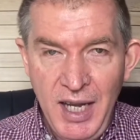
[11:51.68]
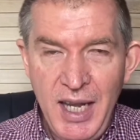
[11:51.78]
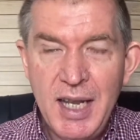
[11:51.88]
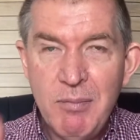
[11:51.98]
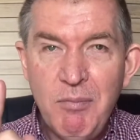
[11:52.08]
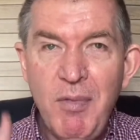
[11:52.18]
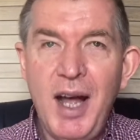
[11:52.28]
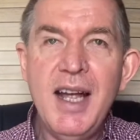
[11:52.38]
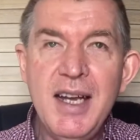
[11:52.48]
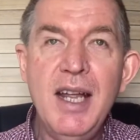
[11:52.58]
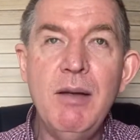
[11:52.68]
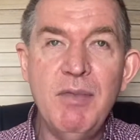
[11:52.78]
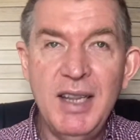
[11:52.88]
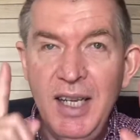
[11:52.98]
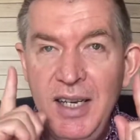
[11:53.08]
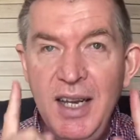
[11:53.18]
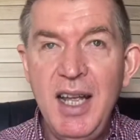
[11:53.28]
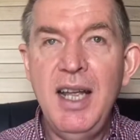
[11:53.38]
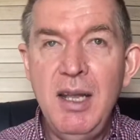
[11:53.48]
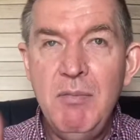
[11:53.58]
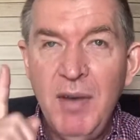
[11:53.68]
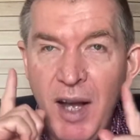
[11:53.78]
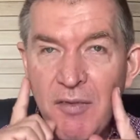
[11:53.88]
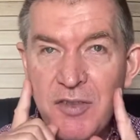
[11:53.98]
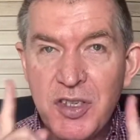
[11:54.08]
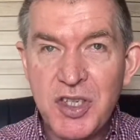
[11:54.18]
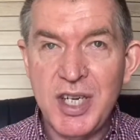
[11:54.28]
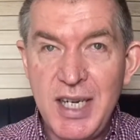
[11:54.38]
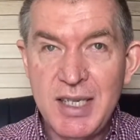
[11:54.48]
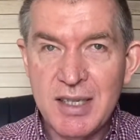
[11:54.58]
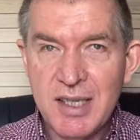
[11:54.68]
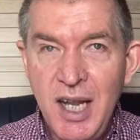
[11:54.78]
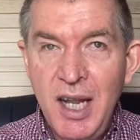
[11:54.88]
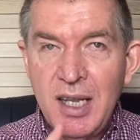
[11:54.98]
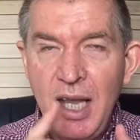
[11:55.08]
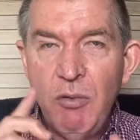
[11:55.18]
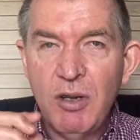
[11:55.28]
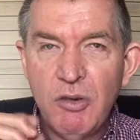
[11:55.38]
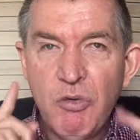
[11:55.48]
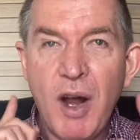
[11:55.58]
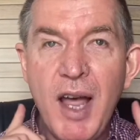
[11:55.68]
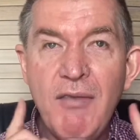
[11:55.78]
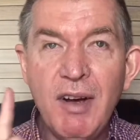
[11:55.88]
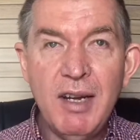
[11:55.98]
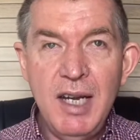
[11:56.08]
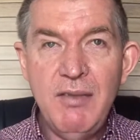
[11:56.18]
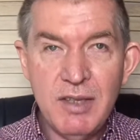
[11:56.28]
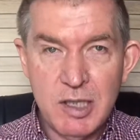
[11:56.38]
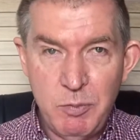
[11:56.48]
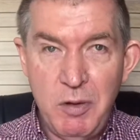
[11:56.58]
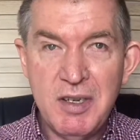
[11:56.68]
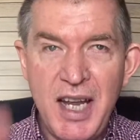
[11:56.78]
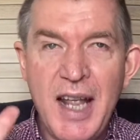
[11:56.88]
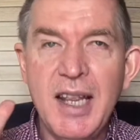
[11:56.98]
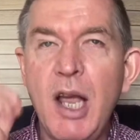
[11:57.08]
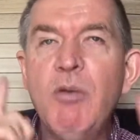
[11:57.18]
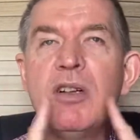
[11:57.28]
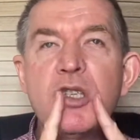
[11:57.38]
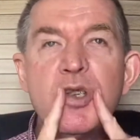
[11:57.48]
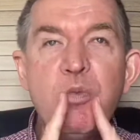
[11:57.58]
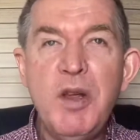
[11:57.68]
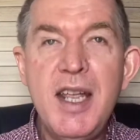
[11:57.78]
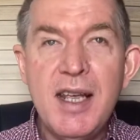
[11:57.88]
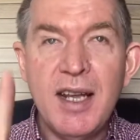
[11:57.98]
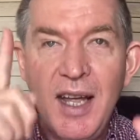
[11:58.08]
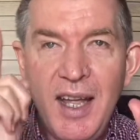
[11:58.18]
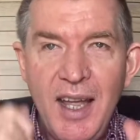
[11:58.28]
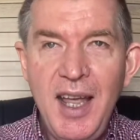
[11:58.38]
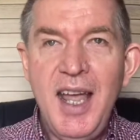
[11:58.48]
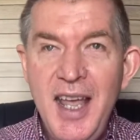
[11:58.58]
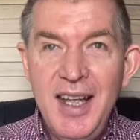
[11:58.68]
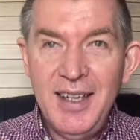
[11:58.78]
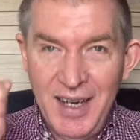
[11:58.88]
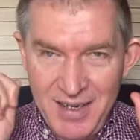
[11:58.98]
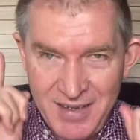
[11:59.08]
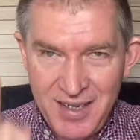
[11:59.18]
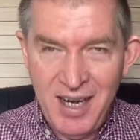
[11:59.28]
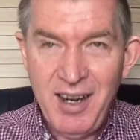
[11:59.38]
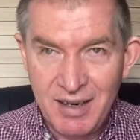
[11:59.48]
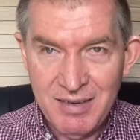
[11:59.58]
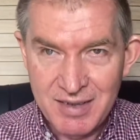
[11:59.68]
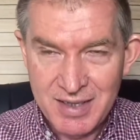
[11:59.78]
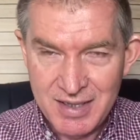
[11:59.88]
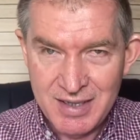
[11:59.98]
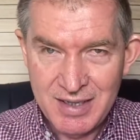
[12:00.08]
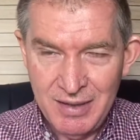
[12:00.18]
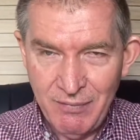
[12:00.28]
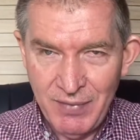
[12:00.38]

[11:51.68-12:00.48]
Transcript: in my name, in the name of Jesus. They will drive out evil spirits and they will speak in tongues.